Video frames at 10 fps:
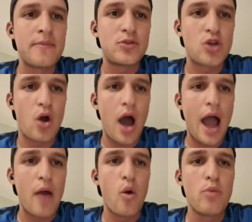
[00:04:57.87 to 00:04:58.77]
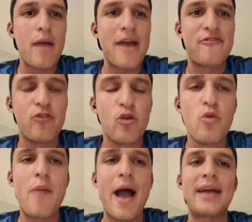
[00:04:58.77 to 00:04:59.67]
So I want my
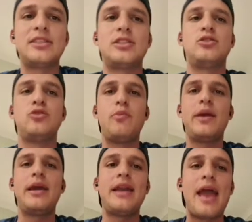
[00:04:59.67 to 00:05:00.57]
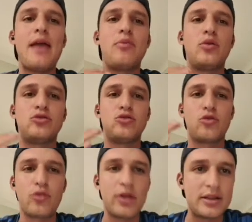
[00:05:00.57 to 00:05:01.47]
fullbacks to being able to
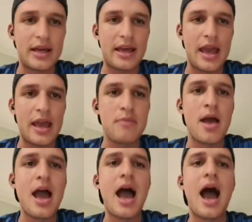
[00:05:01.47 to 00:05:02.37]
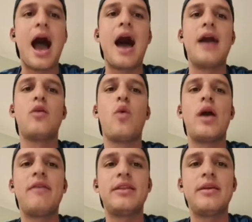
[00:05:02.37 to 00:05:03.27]
read the game, and
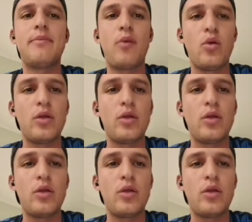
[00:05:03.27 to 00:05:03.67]
wherever the ball